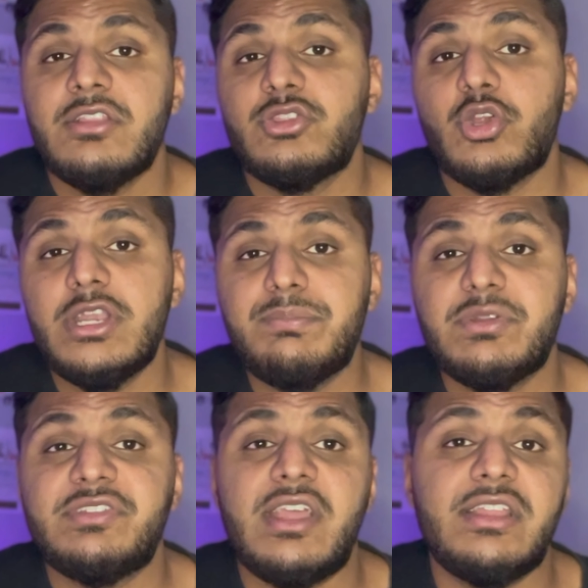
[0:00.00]

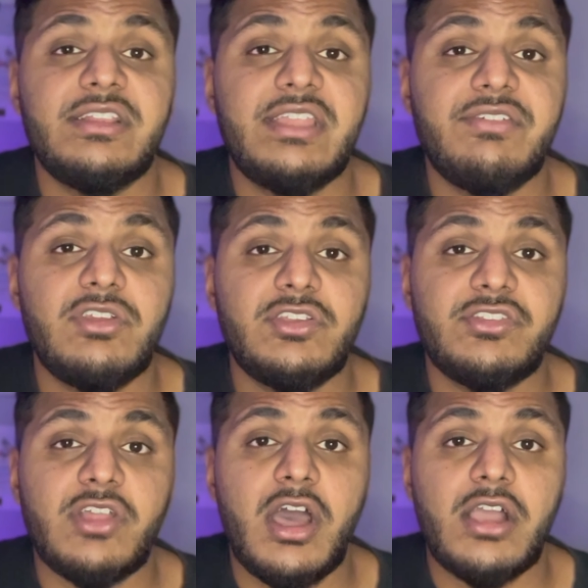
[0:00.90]
30% in dividend
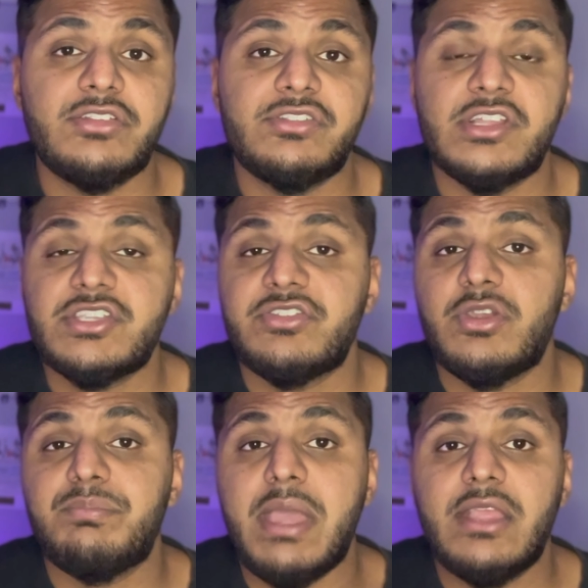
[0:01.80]
stocks such as
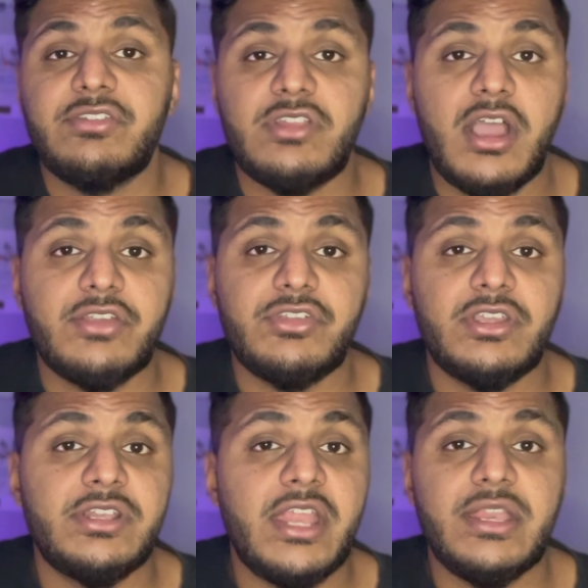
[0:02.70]
your bank stocks, your
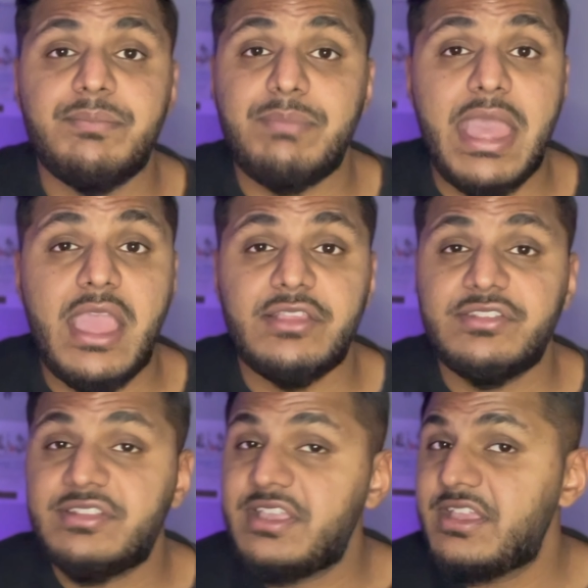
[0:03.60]
Canadian
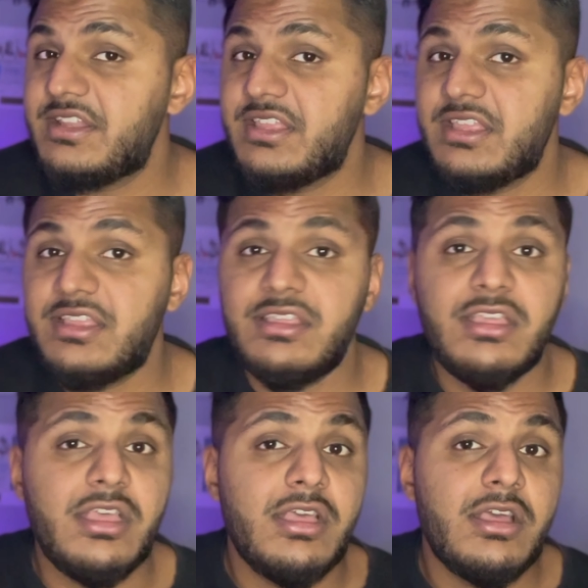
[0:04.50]
banks, TD,
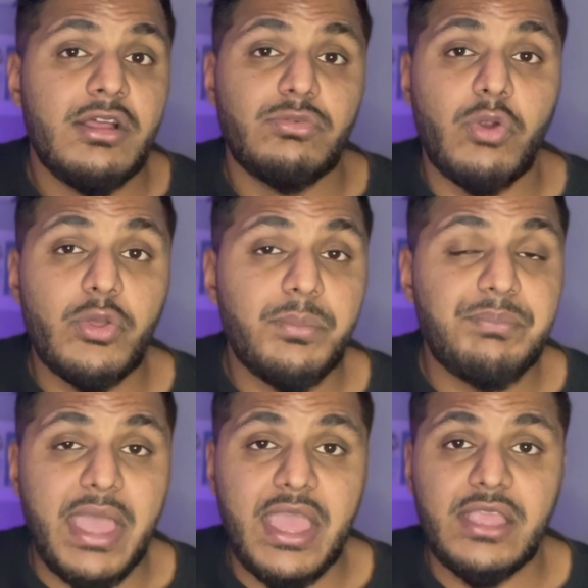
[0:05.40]
Royal
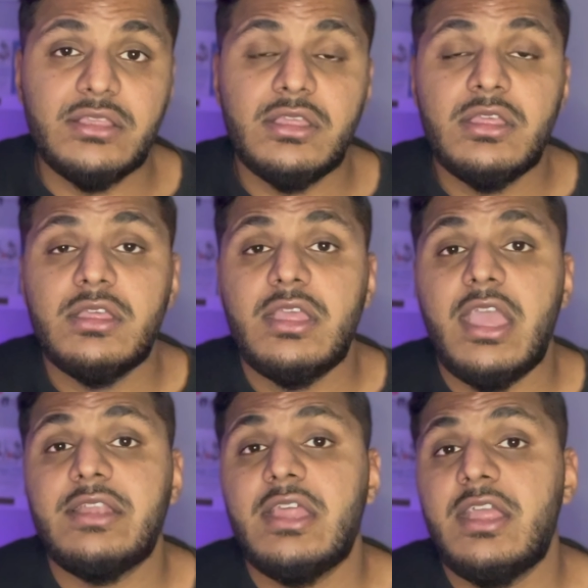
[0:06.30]
Bank,
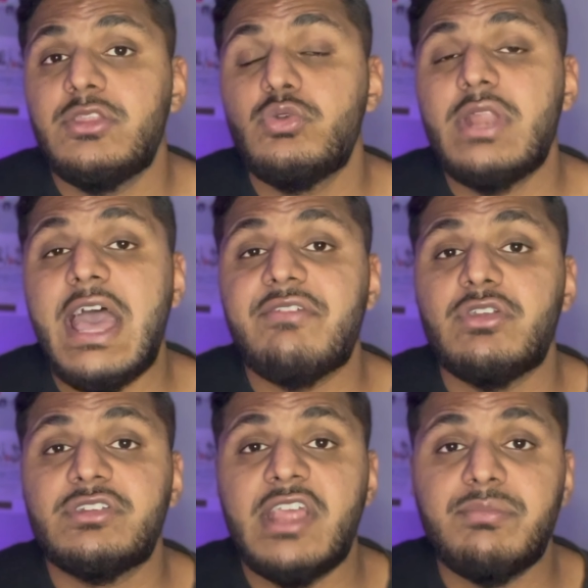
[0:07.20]
and then you would have
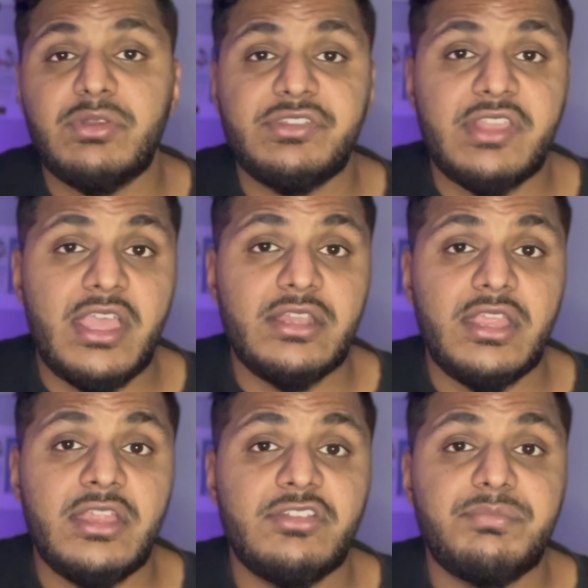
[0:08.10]
your
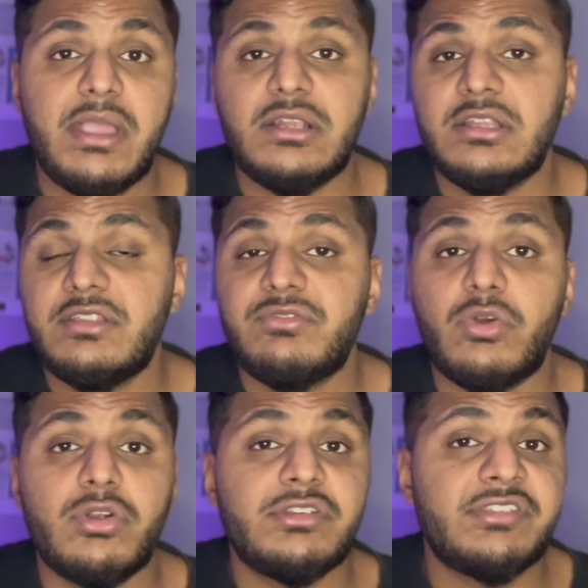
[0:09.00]
10% in speculative
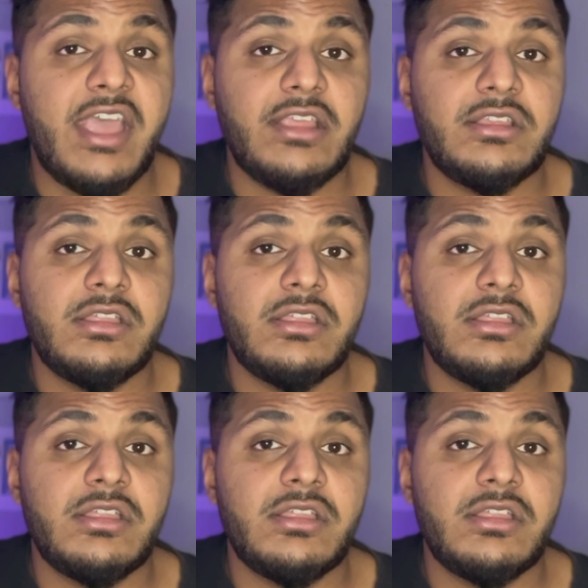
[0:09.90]
or tech